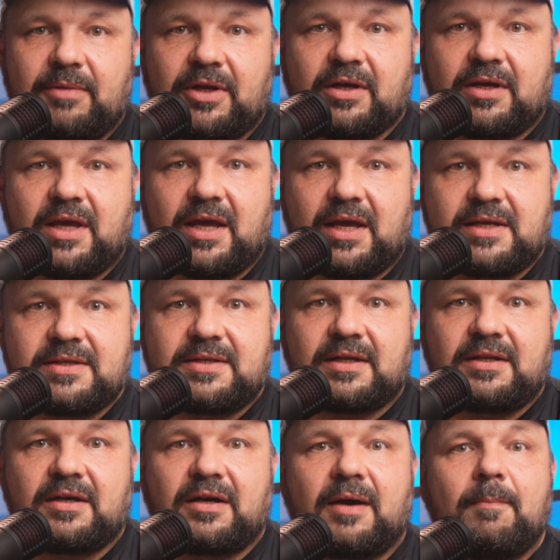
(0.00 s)
be the case
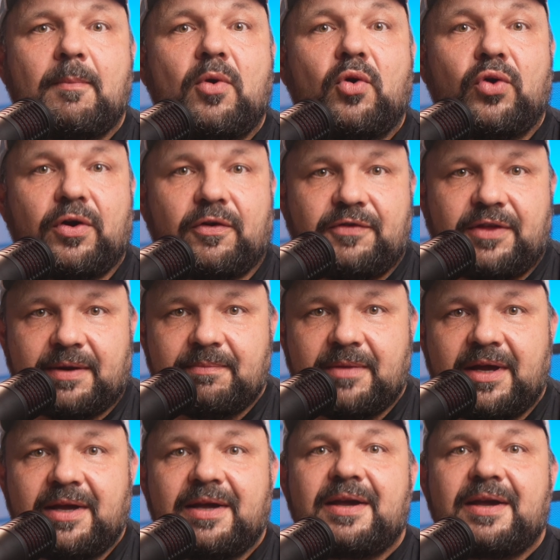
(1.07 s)
that there are more of them,